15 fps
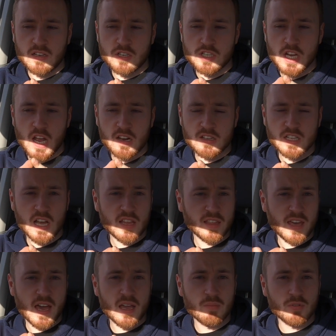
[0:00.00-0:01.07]
chance that the
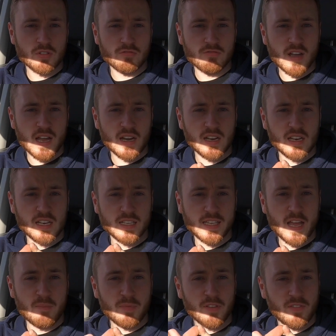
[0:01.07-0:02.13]
cables are ran in a
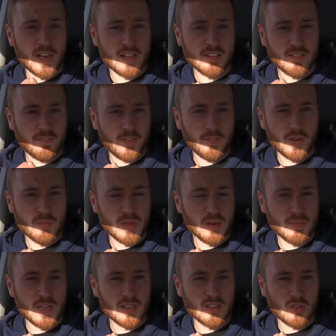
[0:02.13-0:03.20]
depth of less than
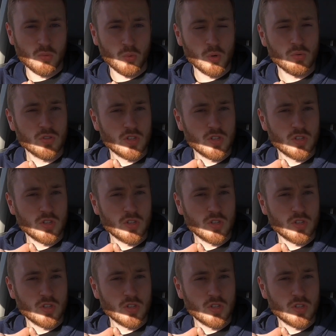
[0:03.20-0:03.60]
50mm in the wall,